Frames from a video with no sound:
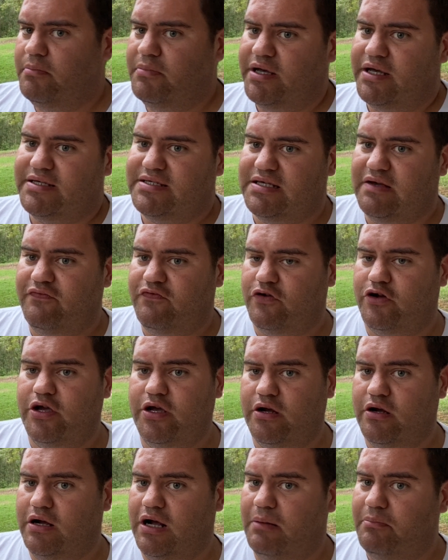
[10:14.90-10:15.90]
except for
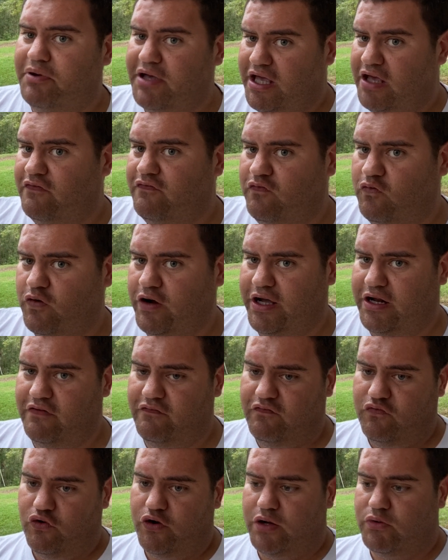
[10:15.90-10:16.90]
here I'm paying for it, and in
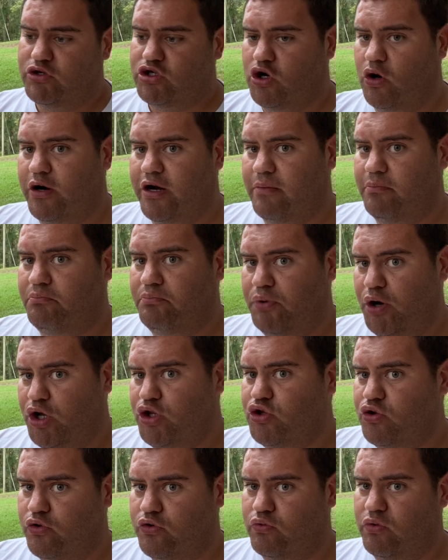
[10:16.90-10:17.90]
Florida it was already
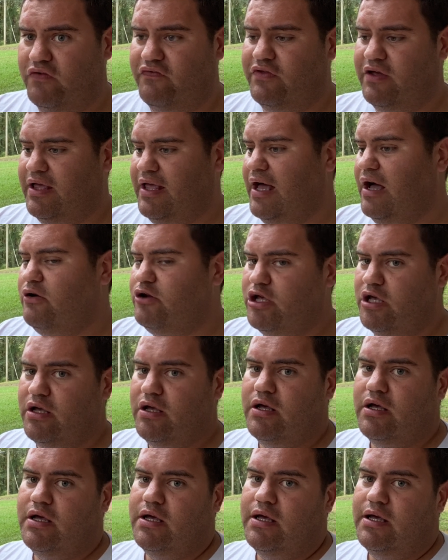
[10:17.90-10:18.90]
bundled with the county.
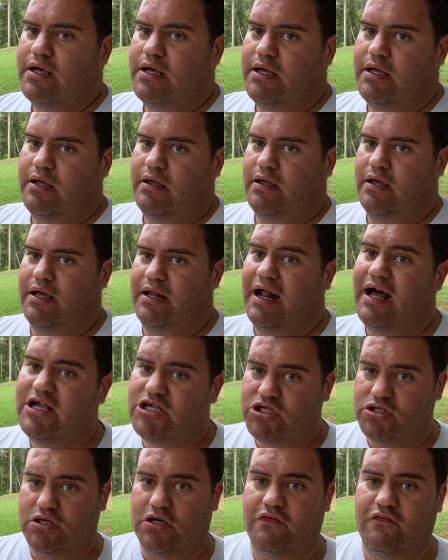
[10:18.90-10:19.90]
And
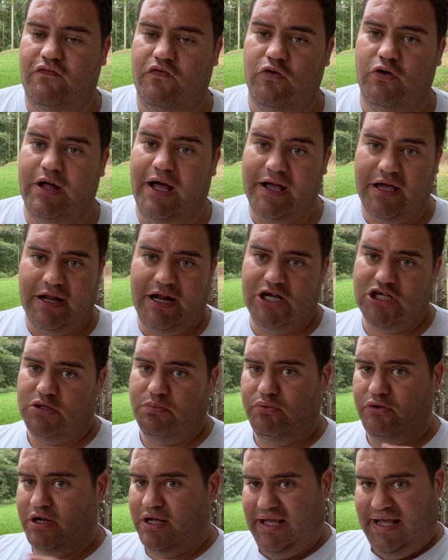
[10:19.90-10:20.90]
actually in Florida, I could
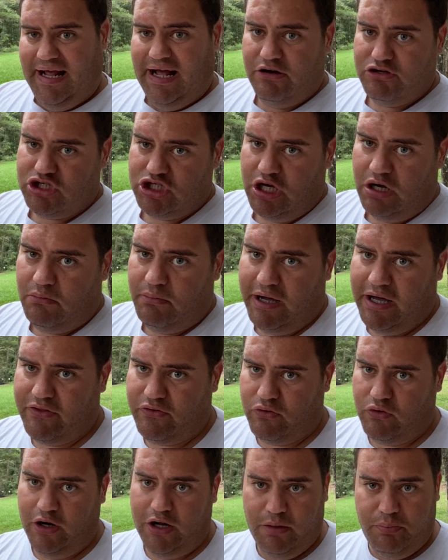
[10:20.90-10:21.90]
actually put a couch out by
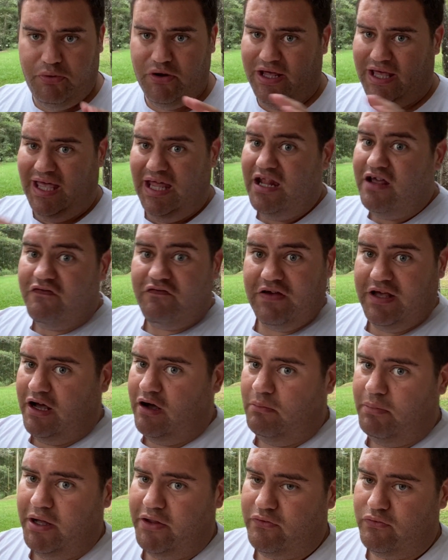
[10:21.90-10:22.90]
the road. I could put anything
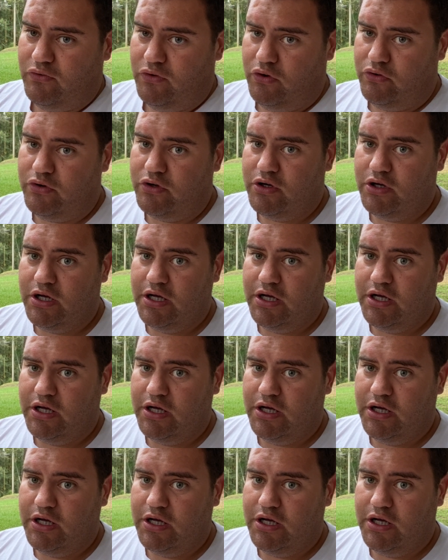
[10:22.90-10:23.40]
out by the road